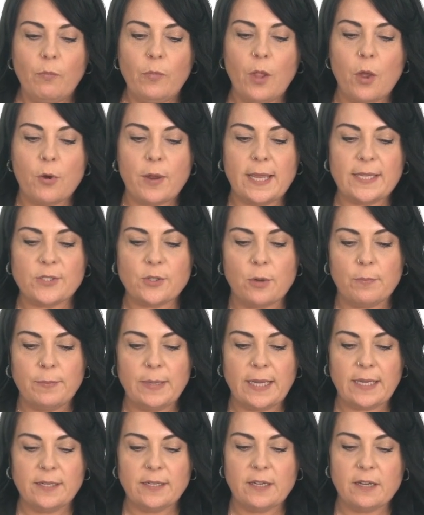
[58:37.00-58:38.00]
Okay, so
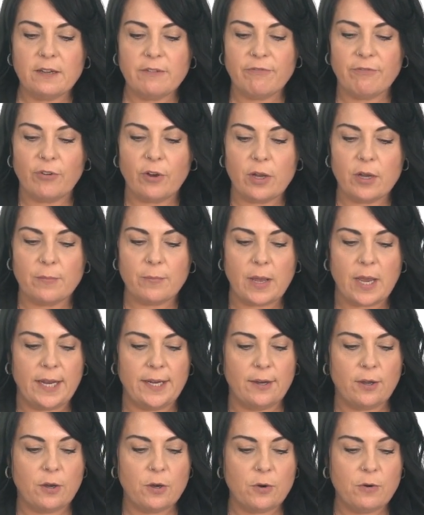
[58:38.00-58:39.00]
Amanda from
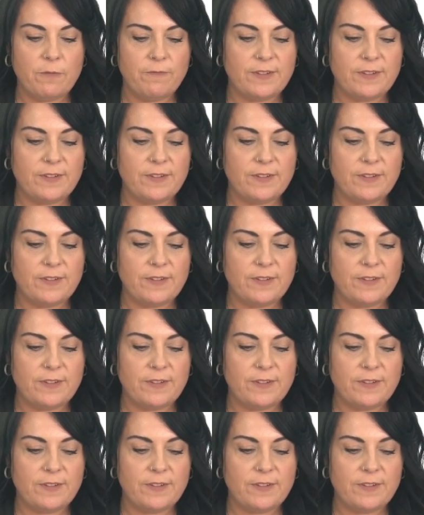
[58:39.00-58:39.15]
Idaho,